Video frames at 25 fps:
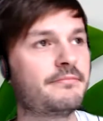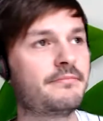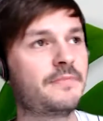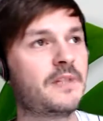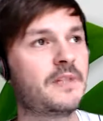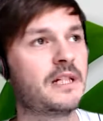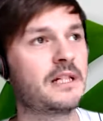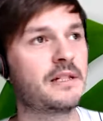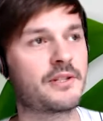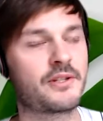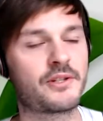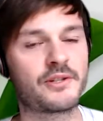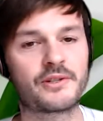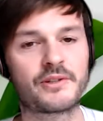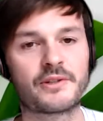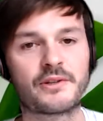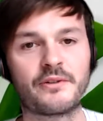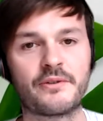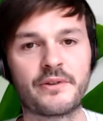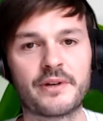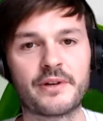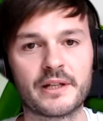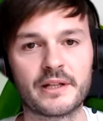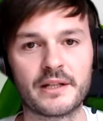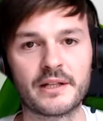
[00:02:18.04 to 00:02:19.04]
not just
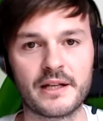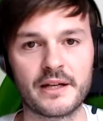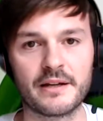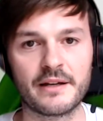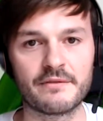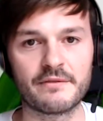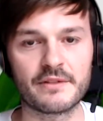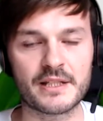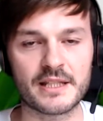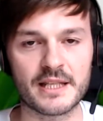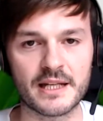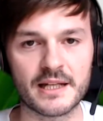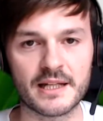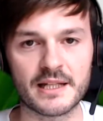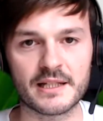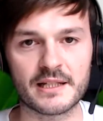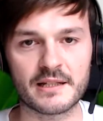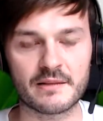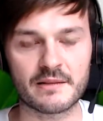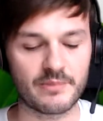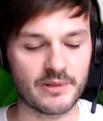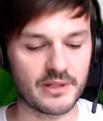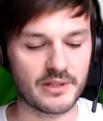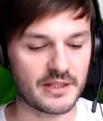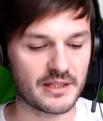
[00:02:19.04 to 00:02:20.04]
going live with
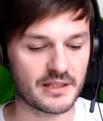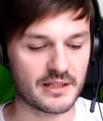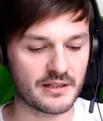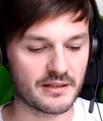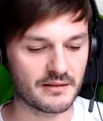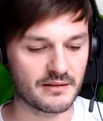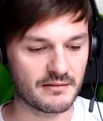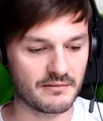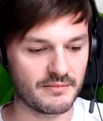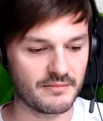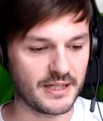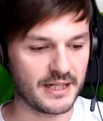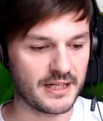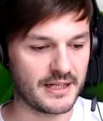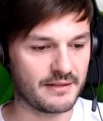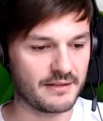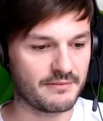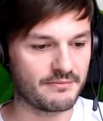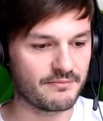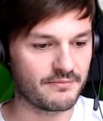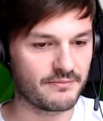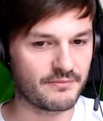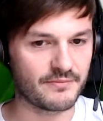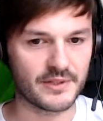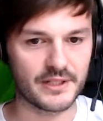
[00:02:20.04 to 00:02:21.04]
Zendesk, but yeah,
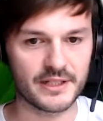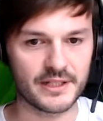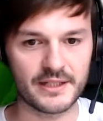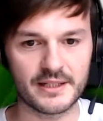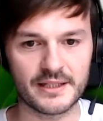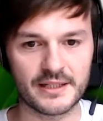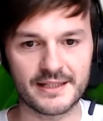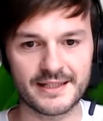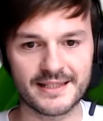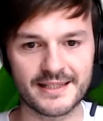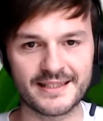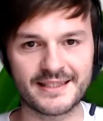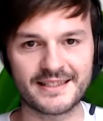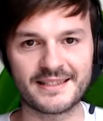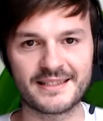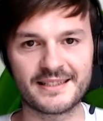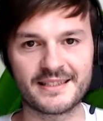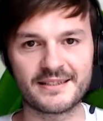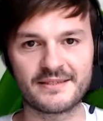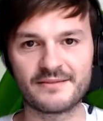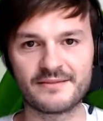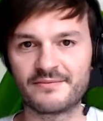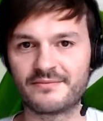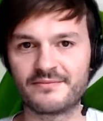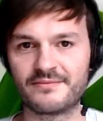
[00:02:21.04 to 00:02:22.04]
uh,
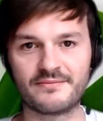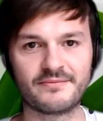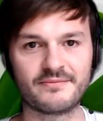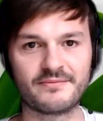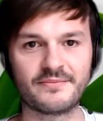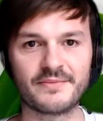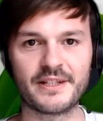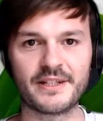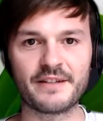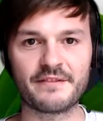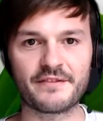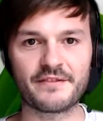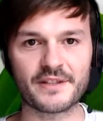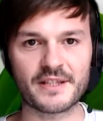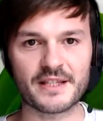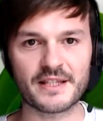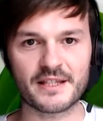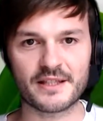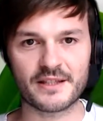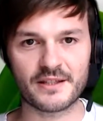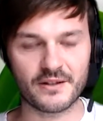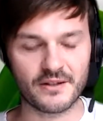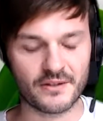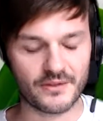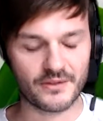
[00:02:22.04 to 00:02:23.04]
if
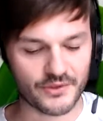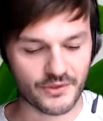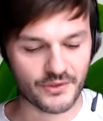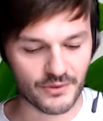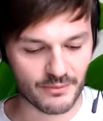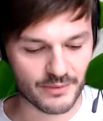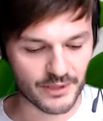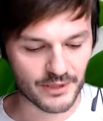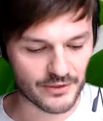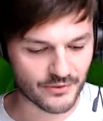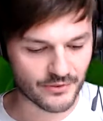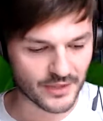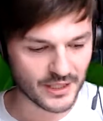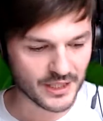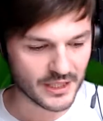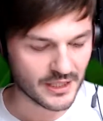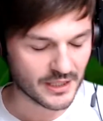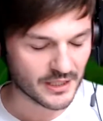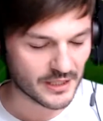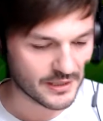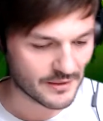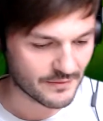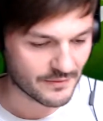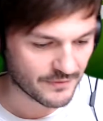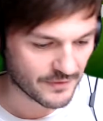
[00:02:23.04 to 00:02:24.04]
it's also
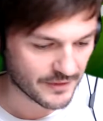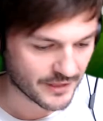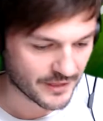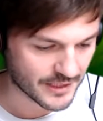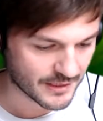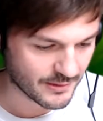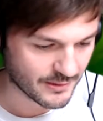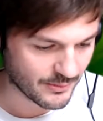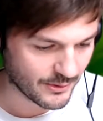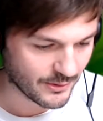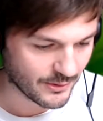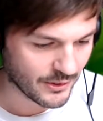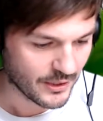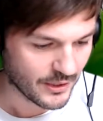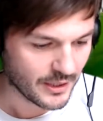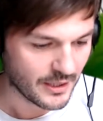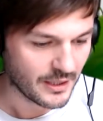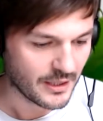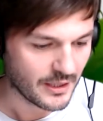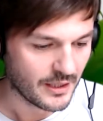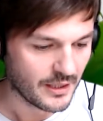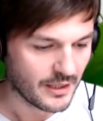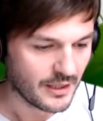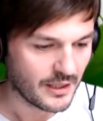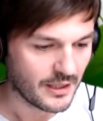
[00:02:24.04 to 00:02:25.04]
between, for example,
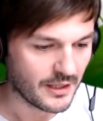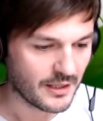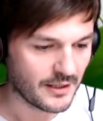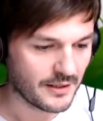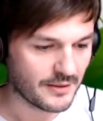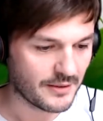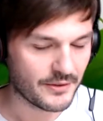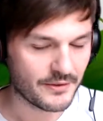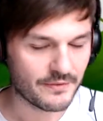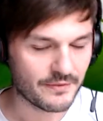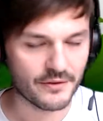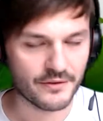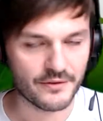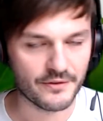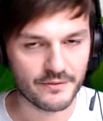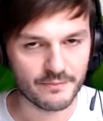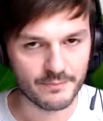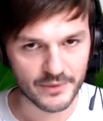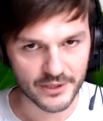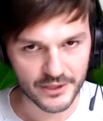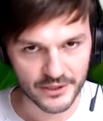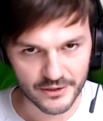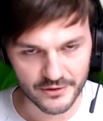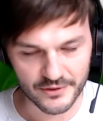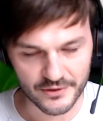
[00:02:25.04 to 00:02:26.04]
uh, if you've
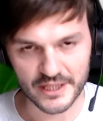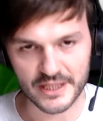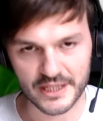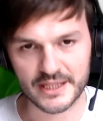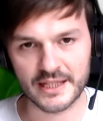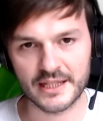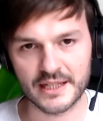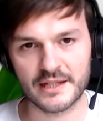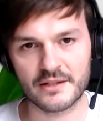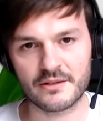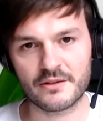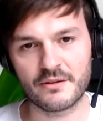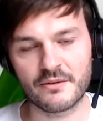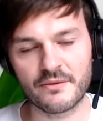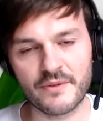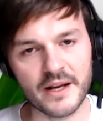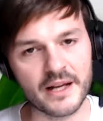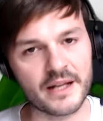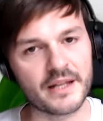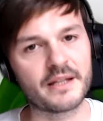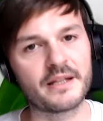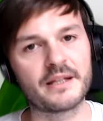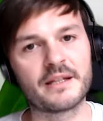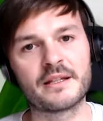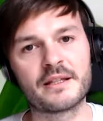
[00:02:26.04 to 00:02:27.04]
been using Zendesk
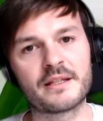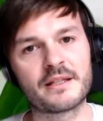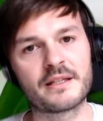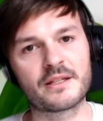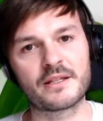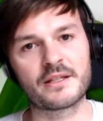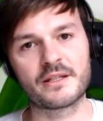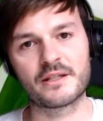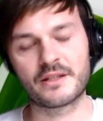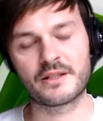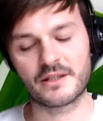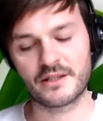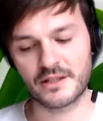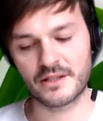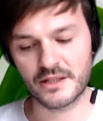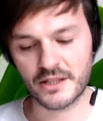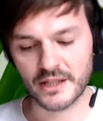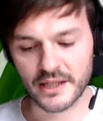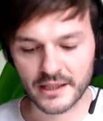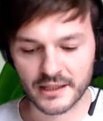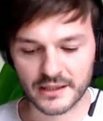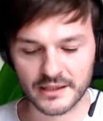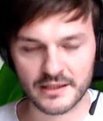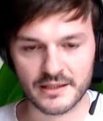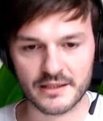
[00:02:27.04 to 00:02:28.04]
already, it's just a
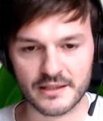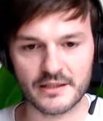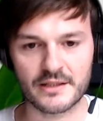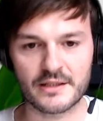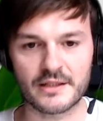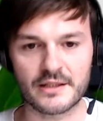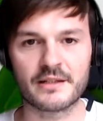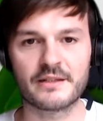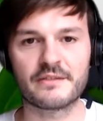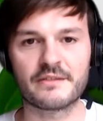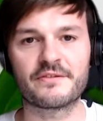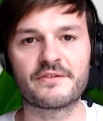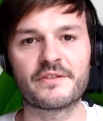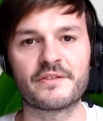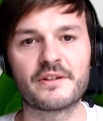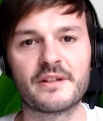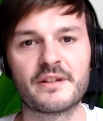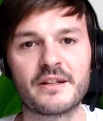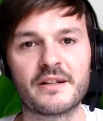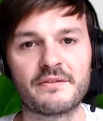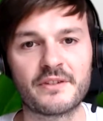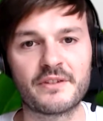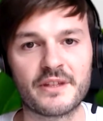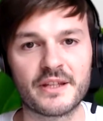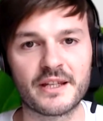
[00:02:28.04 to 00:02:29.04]
checklist to see if
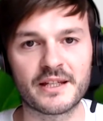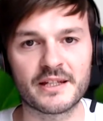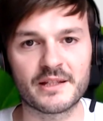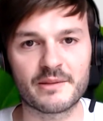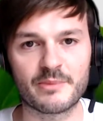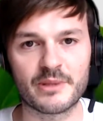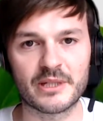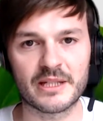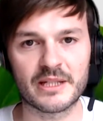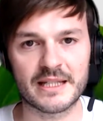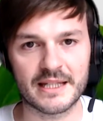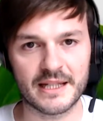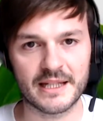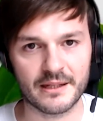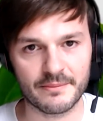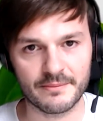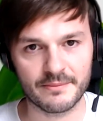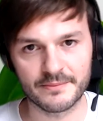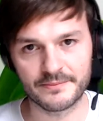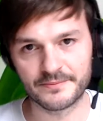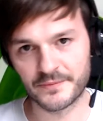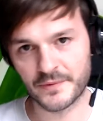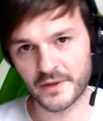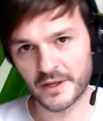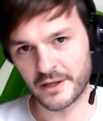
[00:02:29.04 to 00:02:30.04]
everything has been set up
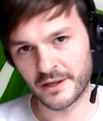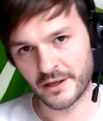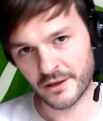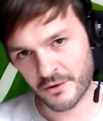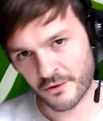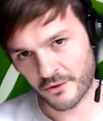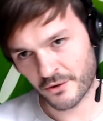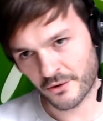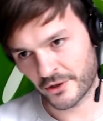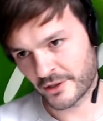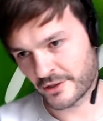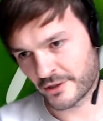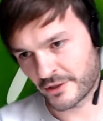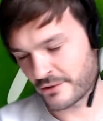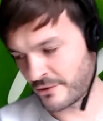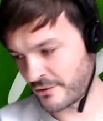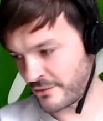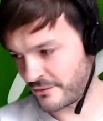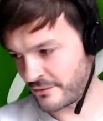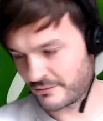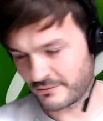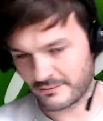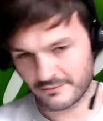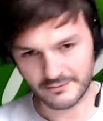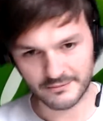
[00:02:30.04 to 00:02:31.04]
according
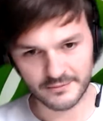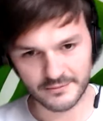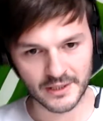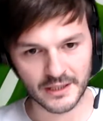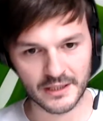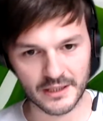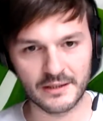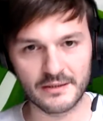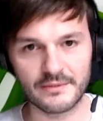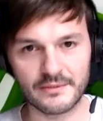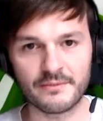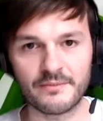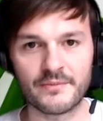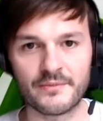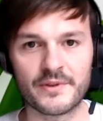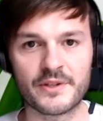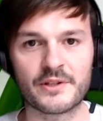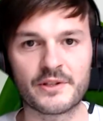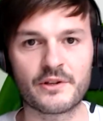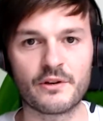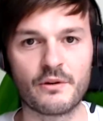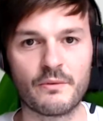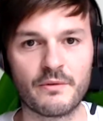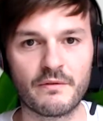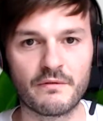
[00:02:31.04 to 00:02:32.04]
to um, the
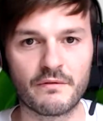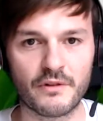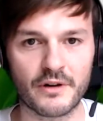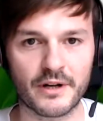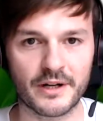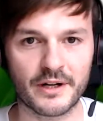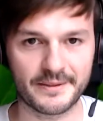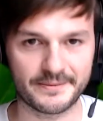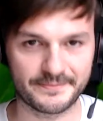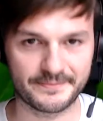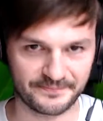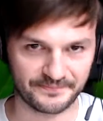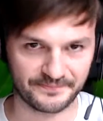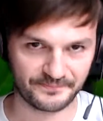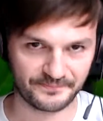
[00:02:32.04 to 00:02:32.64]
scope of work.